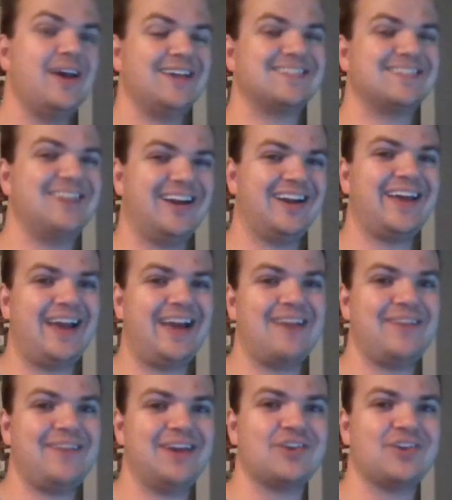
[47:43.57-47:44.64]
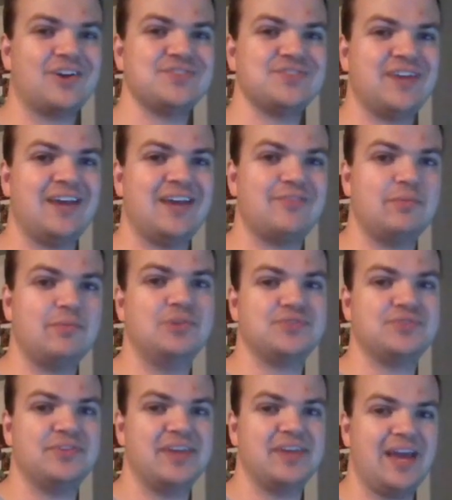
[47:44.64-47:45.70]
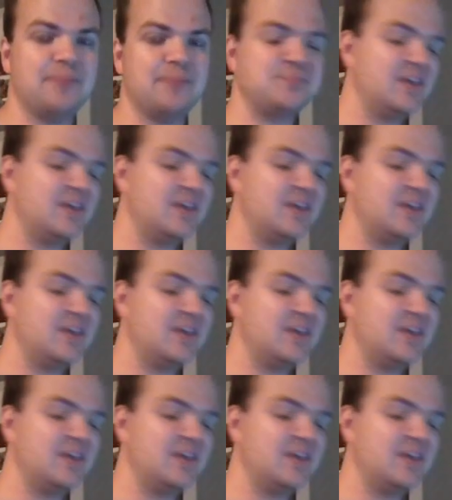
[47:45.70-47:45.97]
is gonna have 8 cards in hand for most of the game.